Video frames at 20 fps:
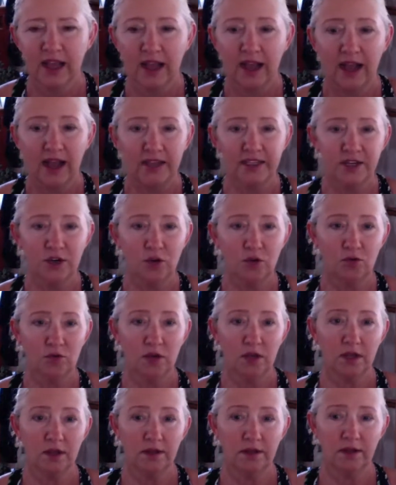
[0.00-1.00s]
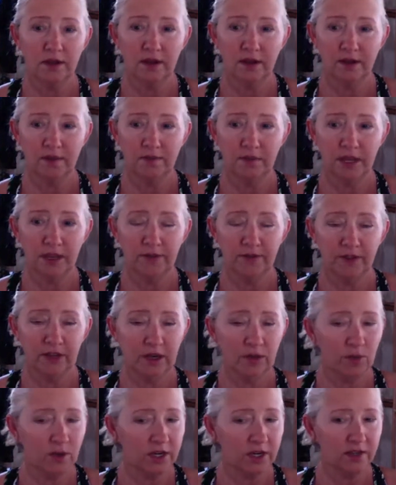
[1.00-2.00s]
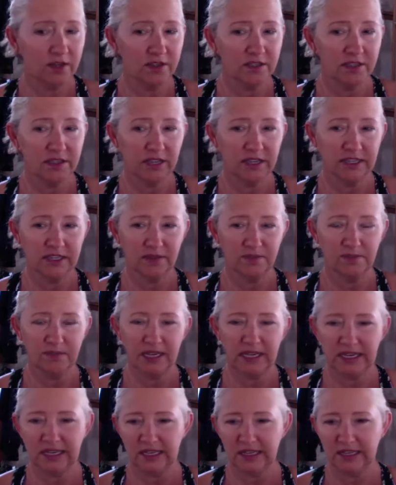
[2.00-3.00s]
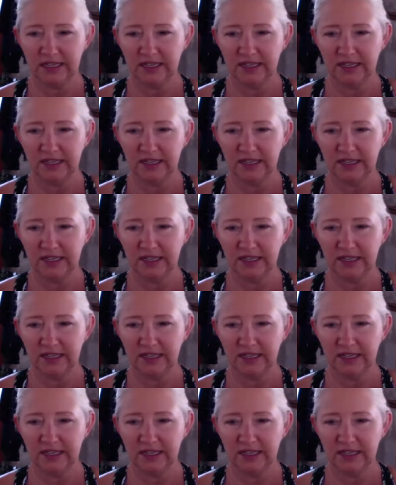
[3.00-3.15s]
I don't. If anyone else likes meat,